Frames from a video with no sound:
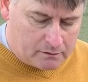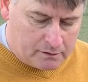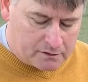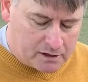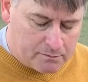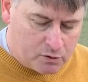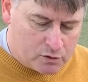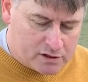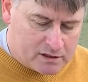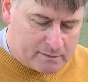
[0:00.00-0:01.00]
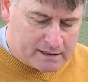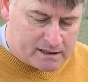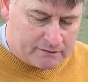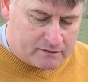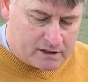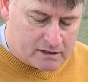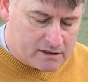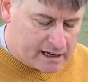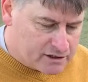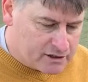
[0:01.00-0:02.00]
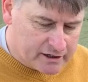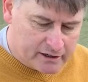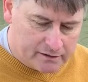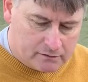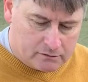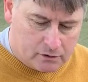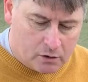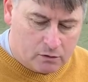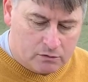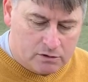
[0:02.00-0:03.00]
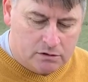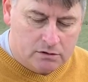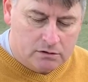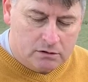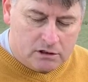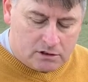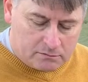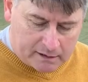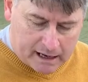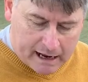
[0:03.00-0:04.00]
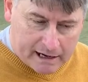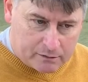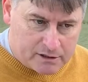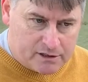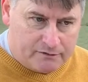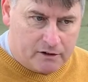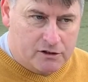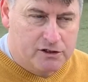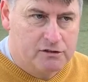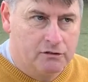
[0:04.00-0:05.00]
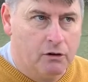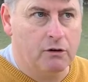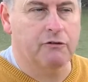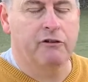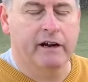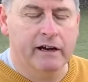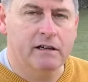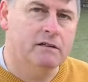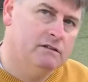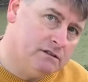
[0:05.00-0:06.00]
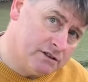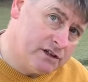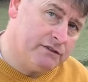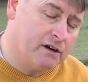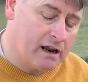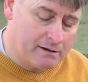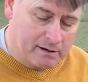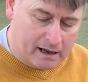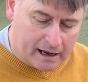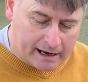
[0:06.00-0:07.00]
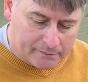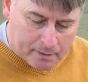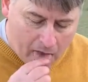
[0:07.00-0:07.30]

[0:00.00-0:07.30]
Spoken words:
It was composed in the mid 17th century. Donald Mackay was the first Lord Reay. He's the chief of Clan Mackay.